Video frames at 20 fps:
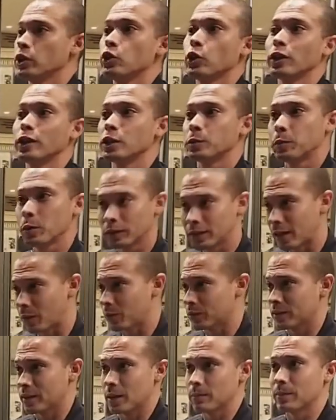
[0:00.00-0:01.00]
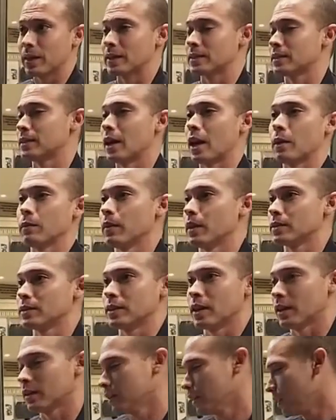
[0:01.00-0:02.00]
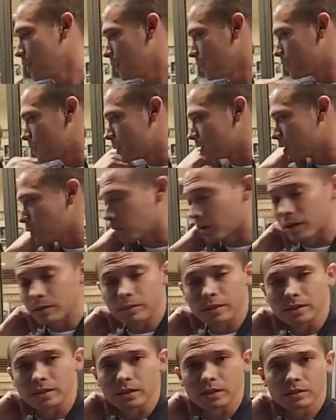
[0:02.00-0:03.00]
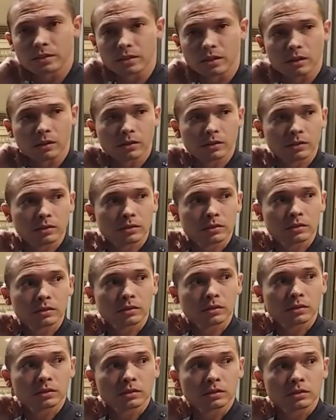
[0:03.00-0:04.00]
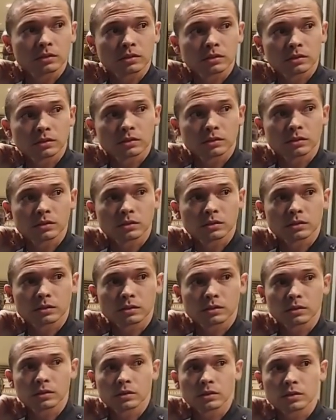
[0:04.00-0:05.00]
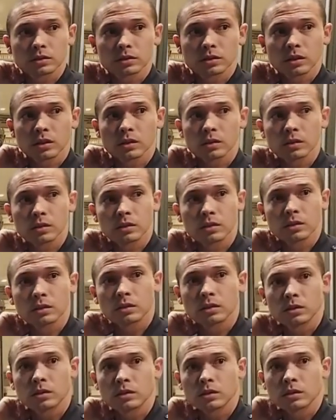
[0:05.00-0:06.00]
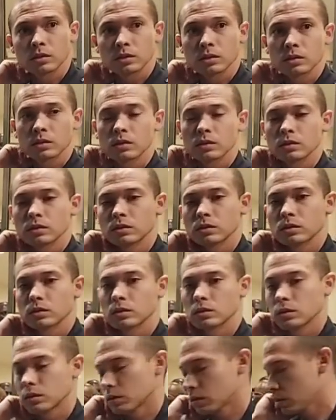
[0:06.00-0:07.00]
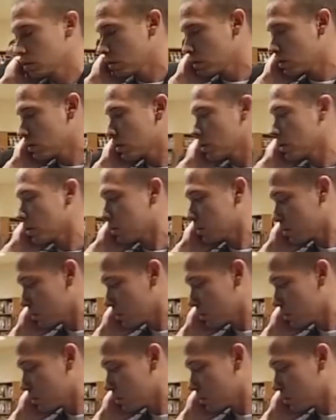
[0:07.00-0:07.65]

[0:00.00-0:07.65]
these, these people them, shouldn't be approaching us on public either, and uh, and you know, and then they get mad when they're on camera. You know, if you don't